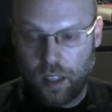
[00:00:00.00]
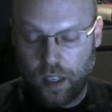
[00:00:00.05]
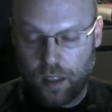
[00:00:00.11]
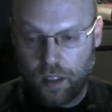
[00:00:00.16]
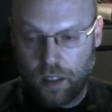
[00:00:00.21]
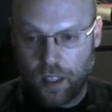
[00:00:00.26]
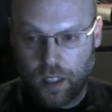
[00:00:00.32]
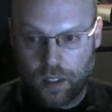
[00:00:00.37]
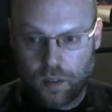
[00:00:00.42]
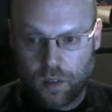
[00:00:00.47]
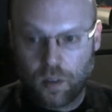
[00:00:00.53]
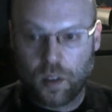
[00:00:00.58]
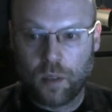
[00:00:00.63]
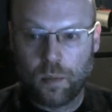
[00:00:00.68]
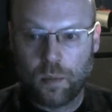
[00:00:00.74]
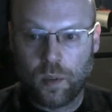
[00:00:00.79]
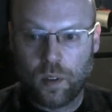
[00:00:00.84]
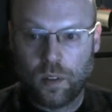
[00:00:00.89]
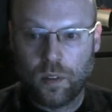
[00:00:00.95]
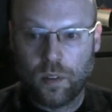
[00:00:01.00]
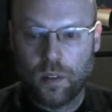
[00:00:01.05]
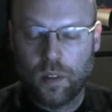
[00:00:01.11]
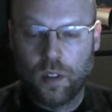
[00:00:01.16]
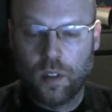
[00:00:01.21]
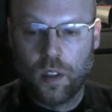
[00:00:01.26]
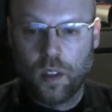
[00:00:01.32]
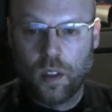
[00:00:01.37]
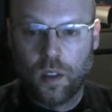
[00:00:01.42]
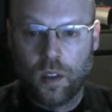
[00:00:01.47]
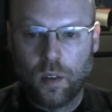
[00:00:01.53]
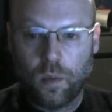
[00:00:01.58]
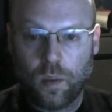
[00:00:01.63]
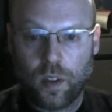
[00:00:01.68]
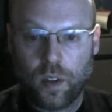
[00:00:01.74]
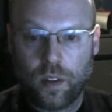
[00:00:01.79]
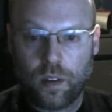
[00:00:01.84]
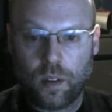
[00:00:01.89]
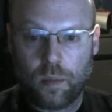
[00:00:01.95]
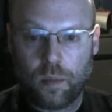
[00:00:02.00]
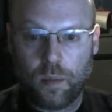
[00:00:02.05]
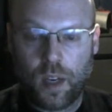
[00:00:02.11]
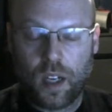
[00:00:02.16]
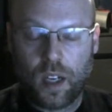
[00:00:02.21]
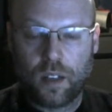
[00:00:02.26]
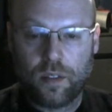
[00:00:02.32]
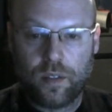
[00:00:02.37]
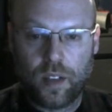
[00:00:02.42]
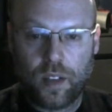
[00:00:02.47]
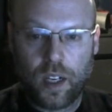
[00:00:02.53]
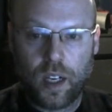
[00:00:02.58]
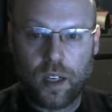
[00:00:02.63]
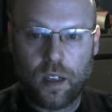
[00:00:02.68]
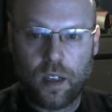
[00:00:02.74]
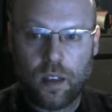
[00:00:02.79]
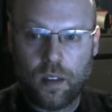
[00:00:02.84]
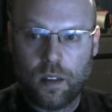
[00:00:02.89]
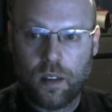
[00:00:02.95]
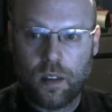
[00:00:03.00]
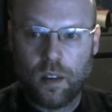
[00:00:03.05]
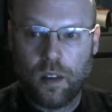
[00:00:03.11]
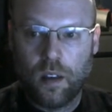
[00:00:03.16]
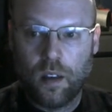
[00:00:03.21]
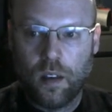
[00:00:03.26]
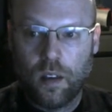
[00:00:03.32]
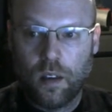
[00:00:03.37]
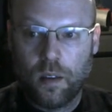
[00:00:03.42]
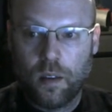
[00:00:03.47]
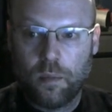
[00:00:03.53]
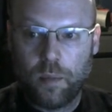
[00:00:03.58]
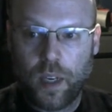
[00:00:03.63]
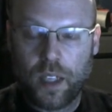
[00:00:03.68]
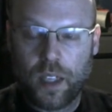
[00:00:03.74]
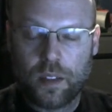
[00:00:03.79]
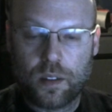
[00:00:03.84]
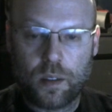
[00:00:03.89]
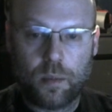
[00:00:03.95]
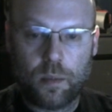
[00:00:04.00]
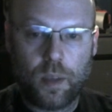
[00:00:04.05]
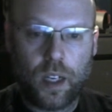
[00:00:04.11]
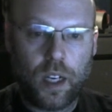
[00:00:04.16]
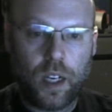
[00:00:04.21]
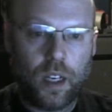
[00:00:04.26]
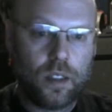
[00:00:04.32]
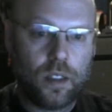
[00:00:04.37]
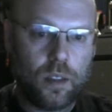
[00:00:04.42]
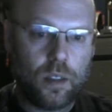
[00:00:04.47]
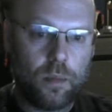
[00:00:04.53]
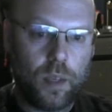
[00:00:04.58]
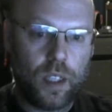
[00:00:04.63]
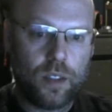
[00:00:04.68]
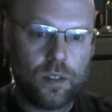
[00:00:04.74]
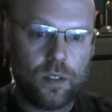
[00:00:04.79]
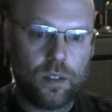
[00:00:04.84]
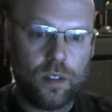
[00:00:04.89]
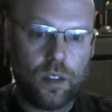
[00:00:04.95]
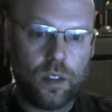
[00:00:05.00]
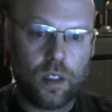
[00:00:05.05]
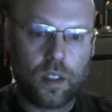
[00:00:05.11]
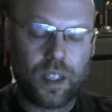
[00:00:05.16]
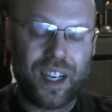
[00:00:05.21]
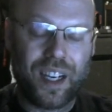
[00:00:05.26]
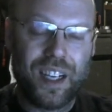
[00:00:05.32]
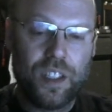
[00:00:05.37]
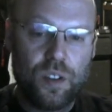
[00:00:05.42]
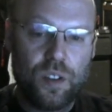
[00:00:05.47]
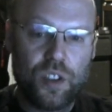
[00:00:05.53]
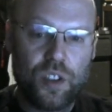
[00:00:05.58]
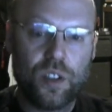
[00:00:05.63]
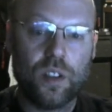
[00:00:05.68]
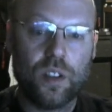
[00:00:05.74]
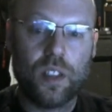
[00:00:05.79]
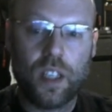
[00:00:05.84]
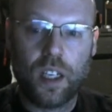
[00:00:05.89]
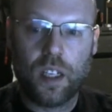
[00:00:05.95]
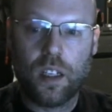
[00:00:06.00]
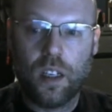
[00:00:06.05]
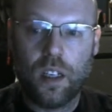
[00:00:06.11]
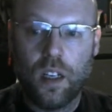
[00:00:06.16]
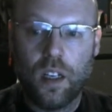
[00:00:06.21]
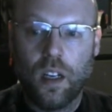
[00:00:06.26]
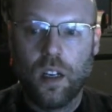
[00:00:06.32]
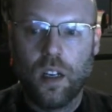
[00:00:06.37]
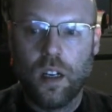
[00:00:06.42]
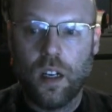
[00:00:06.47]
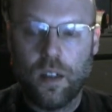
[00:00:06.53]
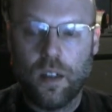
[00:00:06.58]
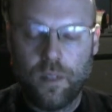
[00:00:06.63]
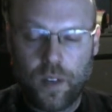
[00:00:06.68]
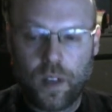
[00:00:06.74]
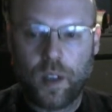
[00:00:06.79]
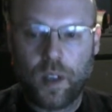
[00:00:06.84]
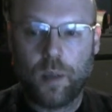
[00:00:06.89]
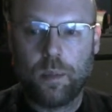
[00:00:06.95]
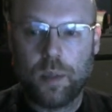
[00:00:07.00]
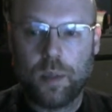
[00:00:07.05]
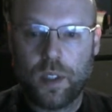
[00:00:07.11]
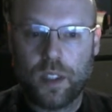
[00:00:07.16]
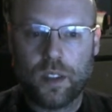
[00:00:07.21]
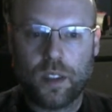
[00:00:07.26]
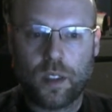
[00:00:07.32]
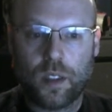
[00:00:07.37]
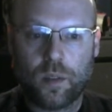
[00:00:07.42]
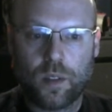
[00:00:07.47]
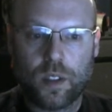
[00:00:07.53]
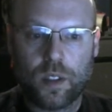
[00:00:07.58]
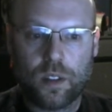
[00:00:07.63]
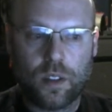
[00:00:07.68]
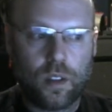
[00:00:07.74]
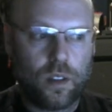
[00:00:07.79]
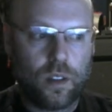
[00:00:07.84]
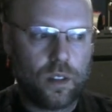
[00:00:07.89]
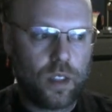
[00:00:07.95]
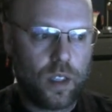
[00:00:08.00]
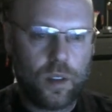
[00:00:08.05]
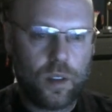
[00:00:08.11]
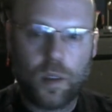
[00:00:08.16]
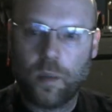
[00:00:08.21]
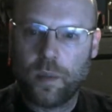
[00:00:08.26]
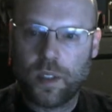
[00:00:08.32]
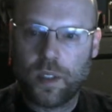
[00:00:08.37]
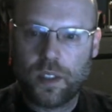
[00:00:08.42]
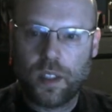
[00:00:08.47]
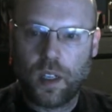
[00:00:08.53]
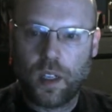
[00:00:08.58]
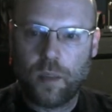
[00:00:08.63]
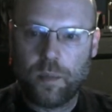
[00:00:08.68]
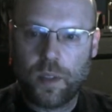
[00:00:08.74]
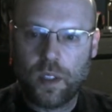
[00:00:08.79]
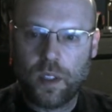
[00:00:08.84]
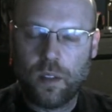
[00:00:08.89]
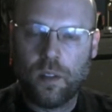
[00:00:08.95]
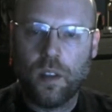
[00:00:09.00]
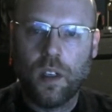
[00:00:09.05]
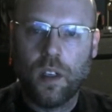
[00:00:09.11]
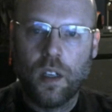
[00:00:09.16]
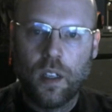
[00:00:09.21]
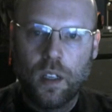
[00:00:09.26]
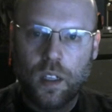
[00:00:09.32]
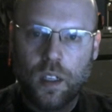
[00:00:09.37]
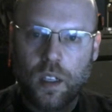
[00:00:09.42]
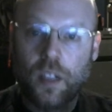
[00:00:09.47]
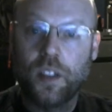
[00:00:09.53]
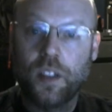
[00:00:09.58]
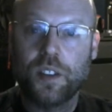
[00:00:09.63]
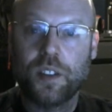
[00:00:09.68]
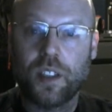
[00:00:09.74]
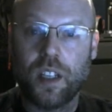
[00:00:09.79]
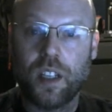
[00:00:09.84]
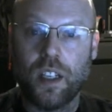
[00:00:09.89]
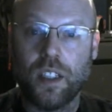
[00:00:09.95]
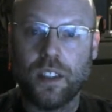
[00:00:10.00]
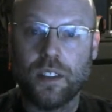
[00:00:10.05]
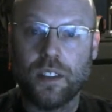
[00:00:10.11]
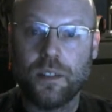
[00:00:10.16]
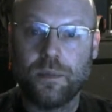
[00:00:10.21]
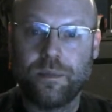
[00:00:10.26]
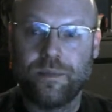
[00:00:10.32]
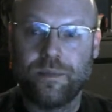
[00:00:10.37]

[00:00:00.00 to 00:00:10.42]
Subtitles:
like normal with your modified master bias and master dark, and you should get a very pleasing result. I hope this helped you. Clear skies.